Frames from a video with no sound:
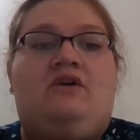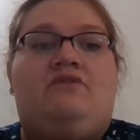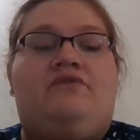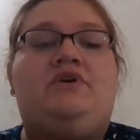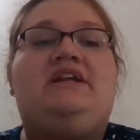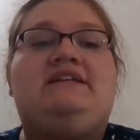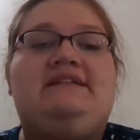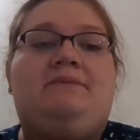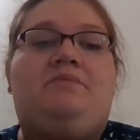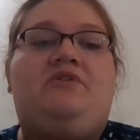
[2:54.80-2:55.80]
For an
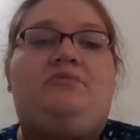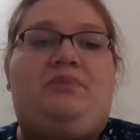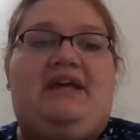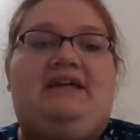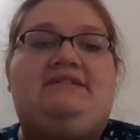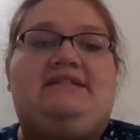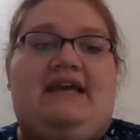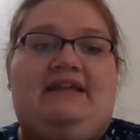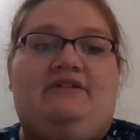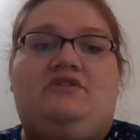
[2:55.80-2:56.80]
example of base
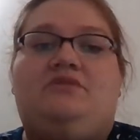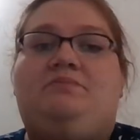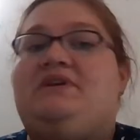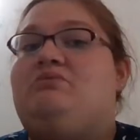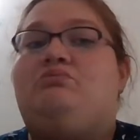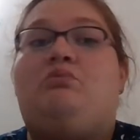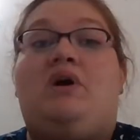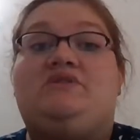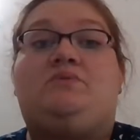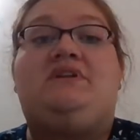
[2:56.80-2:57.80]
10 could be
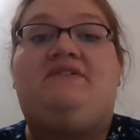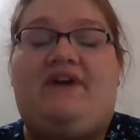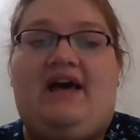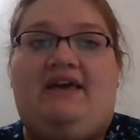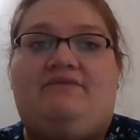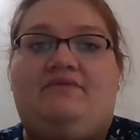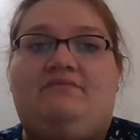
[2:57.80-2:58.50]
125.